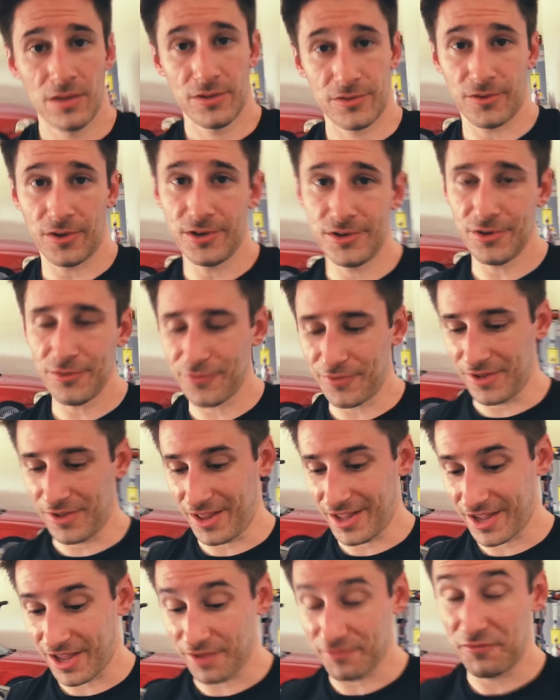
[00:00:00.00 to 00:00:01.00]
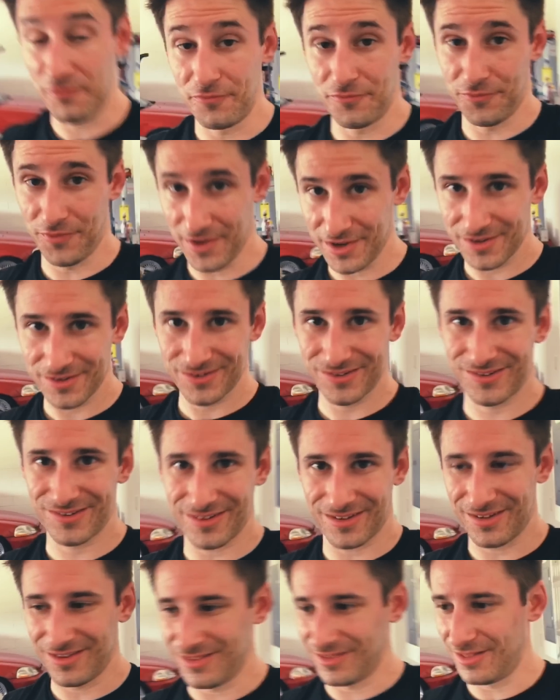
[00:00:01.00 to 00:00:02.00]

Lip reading: So I do feel like I fixed